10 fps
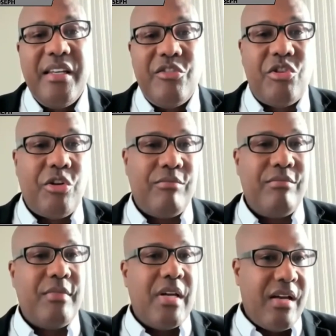
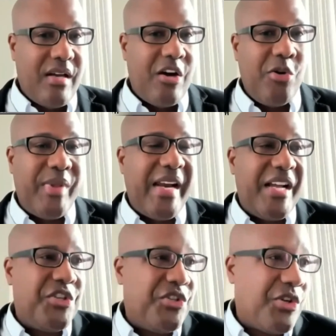So I hope that
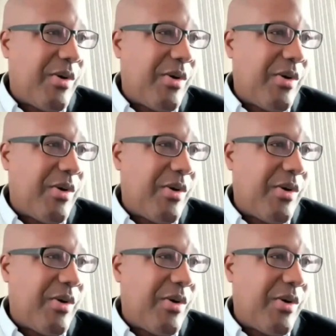answers your